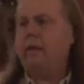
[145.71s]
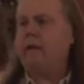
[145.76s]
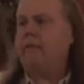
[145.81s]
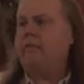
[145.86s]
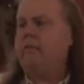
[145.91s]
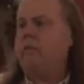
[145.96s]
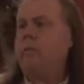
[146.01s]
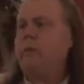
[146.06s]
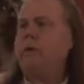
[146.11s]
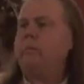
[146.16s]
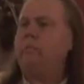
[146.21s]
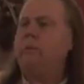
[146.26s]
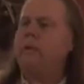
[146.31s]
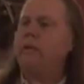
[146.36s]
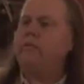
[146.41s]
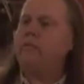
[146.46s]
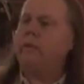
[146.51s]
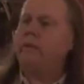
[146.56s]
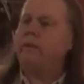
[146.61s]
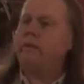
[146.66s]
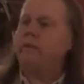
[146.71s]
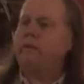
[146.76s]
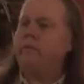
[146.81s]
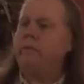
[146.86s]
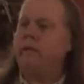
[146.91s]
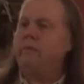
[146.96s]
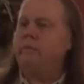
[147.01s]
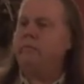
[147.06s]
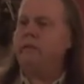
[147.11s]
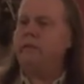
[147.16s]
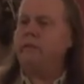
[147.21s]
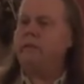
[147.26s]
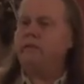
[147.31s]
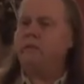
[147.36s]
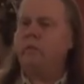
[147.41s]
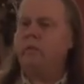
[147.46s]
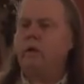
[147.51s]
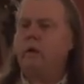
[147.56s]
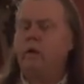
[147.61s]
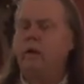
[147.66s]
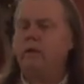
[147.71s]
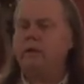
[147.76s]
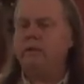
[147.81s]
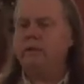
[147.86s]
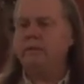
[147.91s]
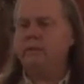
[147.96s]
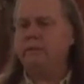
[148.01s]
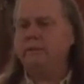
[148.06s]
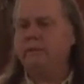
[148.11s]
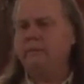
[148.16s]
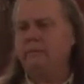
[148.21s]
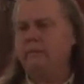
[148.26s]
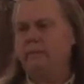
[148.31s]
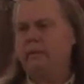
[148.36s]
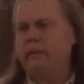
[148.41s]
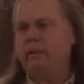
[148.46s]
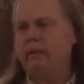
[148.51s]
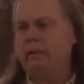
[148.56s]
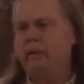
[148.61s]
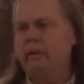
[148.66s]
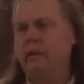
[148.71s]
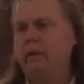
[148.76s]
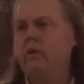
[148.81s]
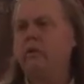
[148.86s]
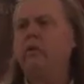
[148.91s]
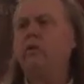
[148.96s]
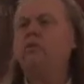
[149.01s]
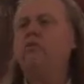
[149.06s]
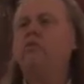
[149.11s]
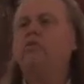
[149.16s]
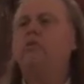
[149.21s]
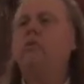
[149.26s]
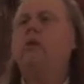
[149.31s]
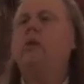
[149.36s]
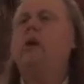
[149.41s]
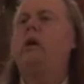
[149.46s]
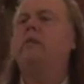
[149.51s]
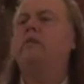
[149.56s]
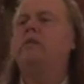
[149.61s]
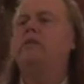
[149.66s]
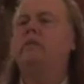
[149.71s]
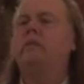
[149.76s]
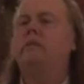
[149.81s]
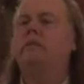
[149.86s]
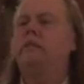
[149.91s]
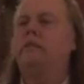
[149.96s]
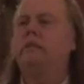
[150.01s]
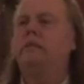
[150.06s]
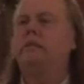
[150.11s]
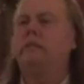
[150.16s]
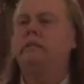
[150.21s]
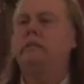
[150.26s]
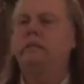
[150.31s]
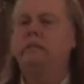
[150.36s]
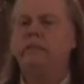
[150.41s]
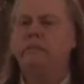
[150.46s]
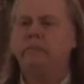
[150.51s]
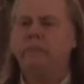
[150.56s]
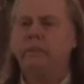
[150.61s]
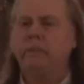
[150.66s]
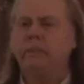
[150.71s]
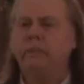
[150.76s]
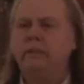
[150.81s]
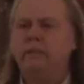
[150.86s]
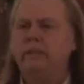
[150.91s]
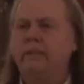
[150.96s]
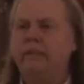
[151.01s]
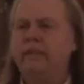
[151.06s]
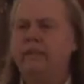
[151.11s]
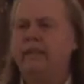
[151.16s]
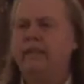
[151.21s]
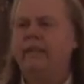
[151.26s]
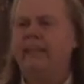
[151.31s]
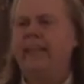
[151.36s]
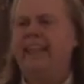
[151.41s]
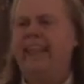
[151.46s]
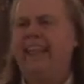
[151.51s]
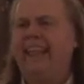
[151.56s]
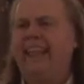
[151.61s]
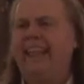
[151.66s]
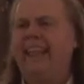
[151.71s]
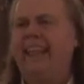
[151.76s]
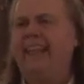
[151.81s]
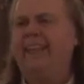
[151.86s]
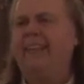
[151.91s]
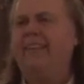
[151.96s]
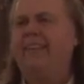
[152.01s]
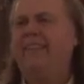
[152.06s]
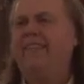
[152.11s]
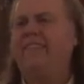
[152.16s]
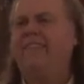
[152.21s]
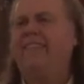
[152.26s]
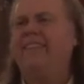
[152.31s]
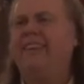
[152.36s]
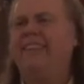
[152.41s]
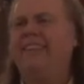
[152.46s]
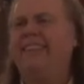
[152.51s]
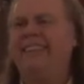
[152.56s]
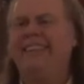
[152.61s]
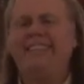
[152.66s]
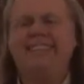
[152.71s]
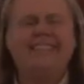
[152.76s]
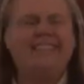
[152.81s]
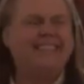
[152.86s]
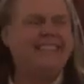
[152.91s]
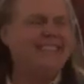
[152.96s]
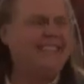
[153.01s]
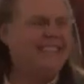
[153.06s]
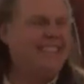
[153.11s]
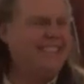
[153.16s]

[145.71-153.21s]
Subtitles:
If you want to pass that around 2 collars, just the 2 collars, not the keys, please. One on each side.